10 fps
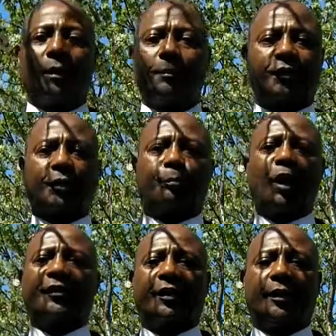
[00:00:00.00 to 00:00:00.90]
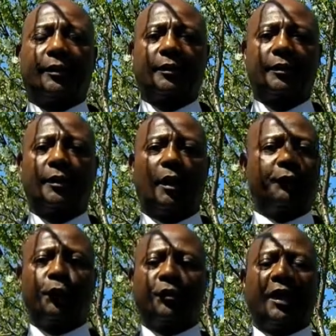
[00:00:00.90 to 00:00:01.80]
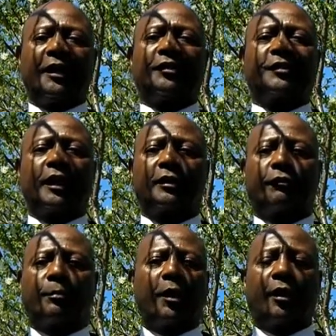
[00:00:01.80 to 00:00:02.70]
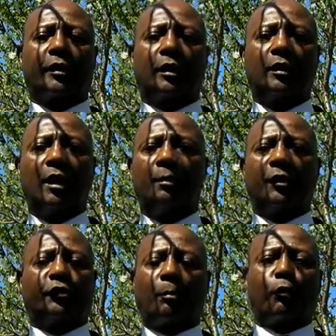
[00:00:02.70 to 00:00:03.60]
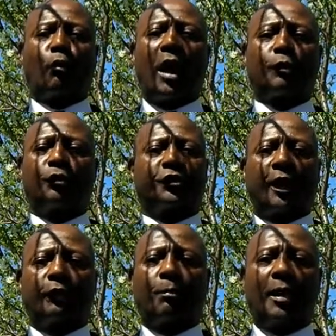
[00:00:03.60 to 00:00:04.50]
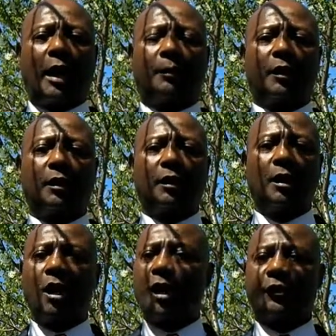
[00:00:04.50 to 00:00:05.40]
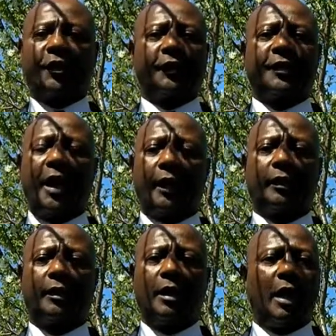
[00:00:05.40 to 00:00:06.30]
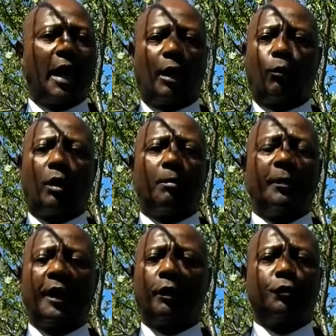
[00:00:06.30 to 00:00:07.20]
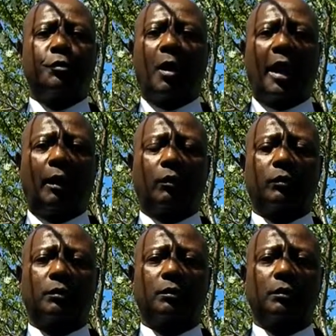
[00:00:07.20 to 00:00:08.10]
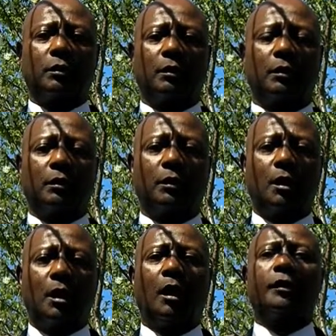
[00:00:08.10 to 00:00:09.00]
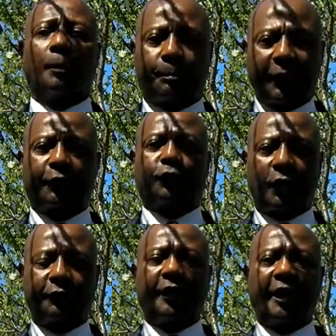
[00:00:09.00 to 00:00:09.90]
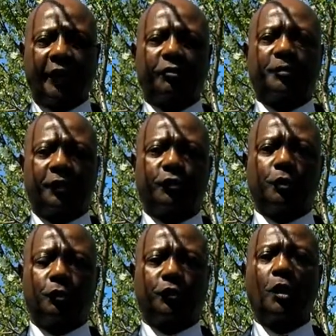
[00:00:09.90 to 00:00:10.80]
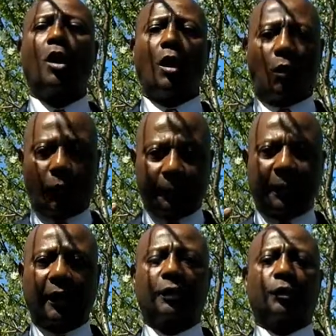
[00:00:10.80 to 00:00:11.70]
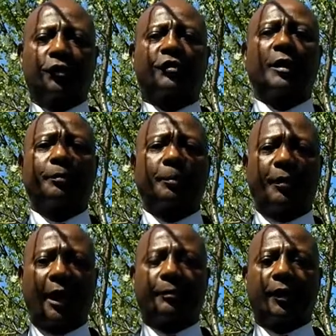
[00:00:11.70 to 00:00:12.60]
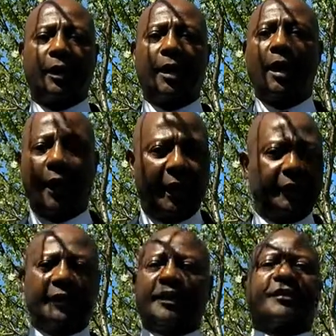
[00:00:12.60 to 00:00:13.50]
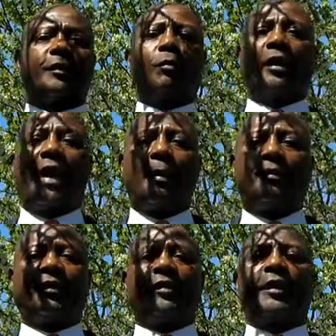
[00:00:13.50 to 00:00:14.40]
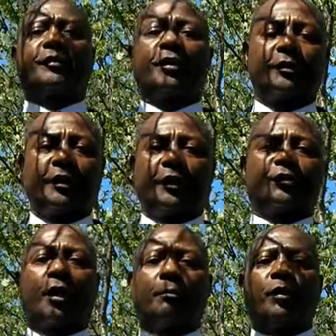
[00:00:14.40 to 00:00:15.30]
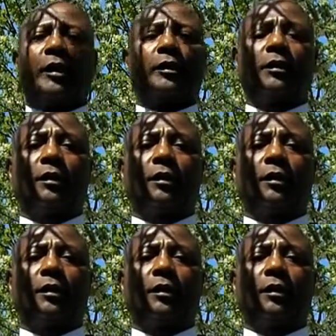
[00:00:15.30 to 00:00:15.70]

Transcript: Mr. President of the United States of America, Mr. Barack Hussein Obama, today I will mail you out the picture of the hangman's noose with my little slip of paper, and let's see what happens there, sharp brother.